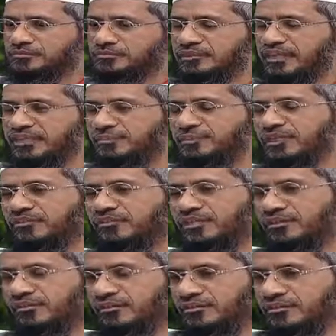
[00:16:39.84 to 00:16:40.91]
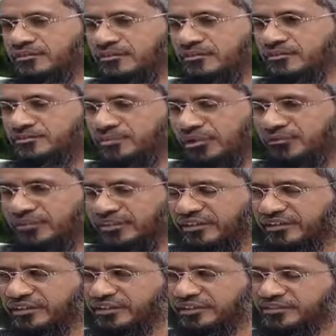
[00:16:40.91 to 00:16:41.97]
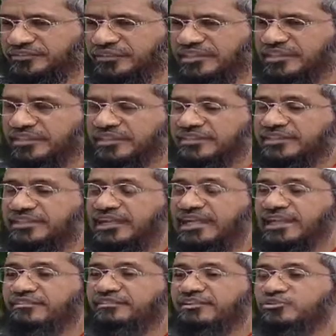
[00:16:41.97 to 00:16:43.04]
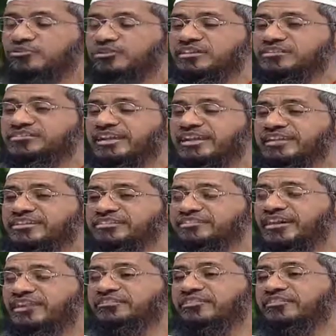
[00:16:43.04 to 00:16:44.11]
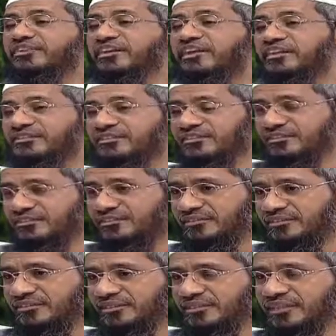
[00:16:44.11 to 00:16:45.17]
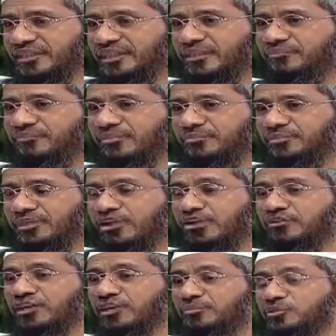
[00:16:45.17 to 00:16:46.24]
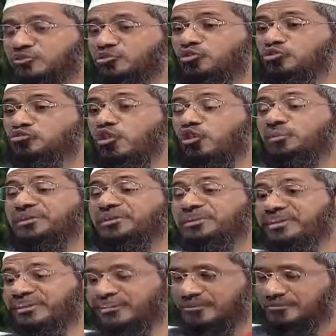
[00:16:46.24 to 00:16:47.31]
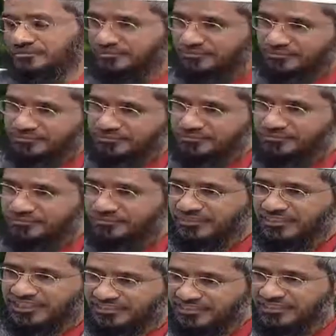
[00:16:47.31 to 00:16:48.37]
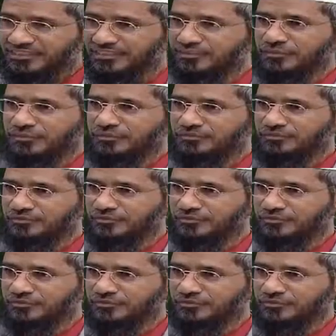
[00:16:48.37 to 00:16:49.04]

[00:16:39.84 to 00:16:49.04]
that the beloved Prophet, he said that anyone who recites 100 verses, he will be counted among those who are obedient. The next hadith of